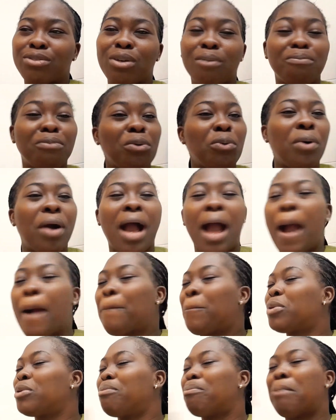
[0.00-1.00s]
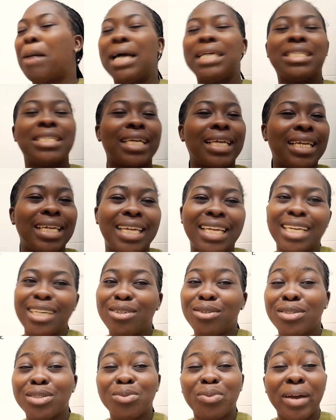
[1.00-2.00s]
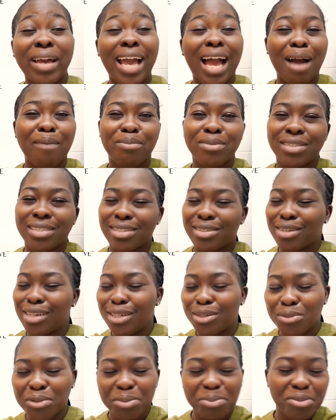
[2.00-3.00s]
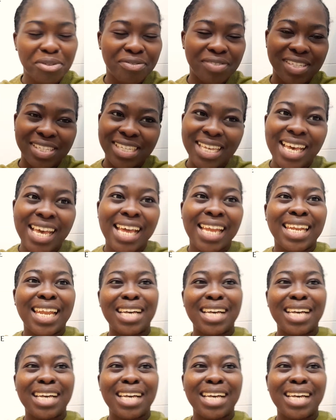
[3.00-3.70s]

something will happen magically you know the way it happens in hollywood movies